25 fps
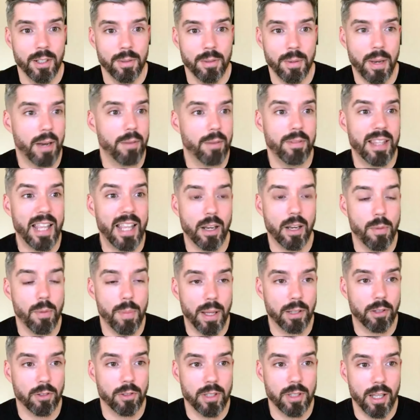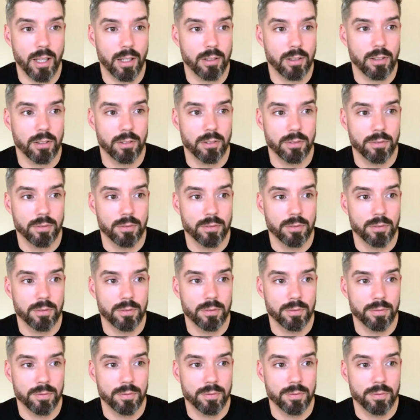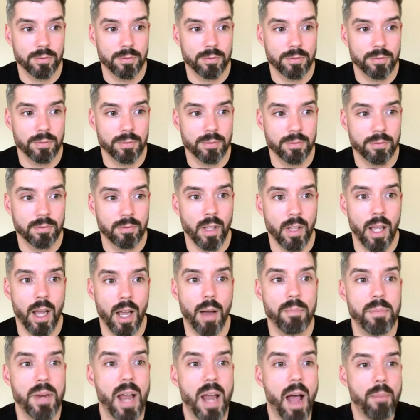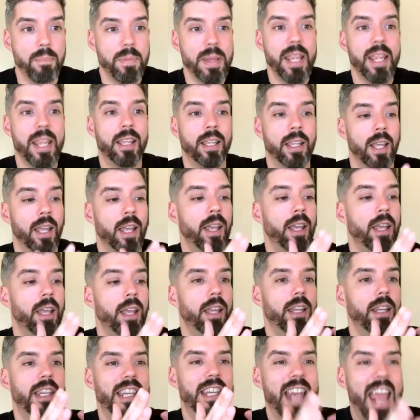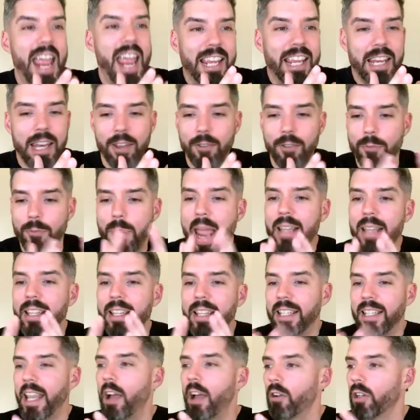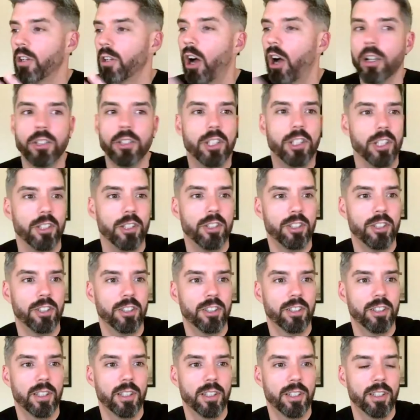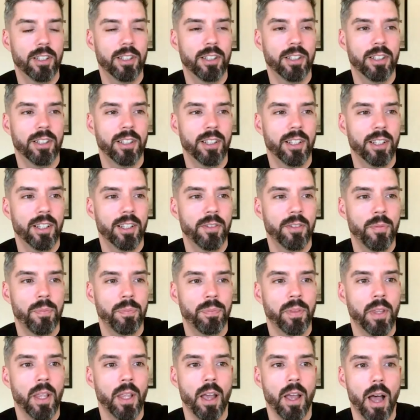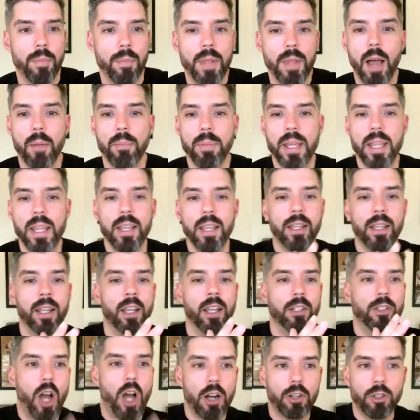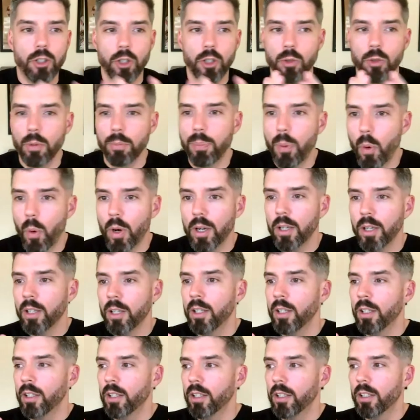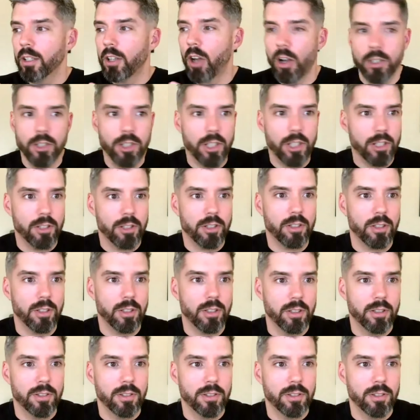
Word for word: I'm not even thinking about those things. I'm not being negative bank account conscious. I'm not being doctor's report conscious.